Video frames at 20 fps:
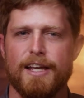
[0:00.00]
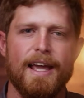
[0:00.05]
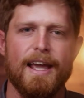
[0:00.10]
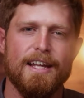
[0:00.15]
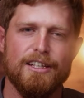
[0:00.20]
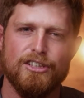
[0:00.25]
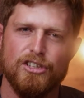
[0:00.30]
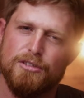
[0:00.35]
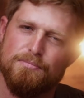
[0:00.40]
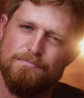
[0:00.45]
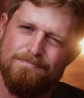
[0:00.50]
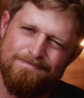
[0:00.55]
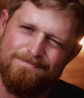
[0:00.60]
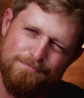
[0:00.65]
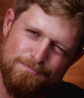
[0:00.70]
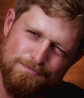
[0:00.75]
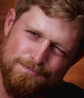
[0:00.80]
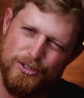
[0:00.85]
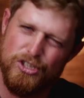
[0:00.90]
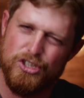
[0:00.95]
Hey, just
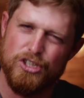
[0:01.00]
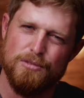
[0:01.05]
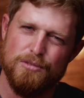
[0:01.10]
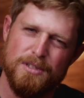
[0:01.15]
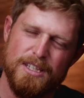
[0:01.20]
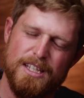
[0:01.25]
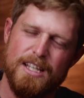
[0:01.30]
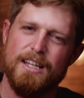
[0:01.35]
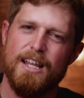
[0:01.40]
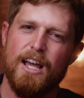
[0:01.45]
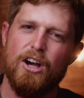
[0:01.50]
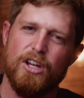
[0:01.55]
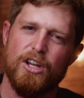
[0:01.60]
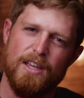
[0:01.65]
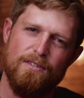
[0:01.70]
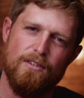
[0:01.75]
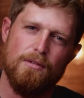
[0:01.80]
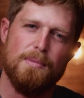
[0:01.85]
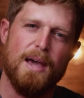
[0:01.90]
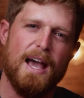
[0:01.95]
push them, and then they'll
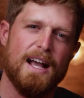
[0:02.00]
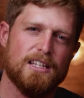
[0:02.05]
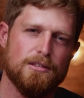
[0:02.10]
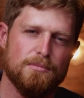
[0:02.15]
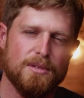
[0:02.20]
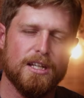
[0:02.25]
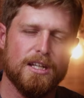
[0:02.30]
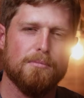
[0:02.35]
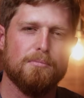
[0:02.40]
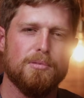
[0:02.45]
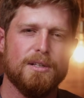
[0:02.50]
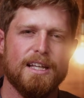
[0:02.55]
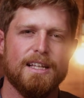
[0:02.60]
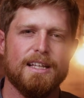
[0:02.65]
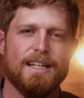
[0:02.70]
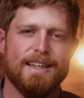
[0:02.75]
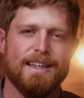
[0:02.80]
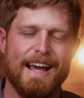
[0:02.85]
give it back to me completely.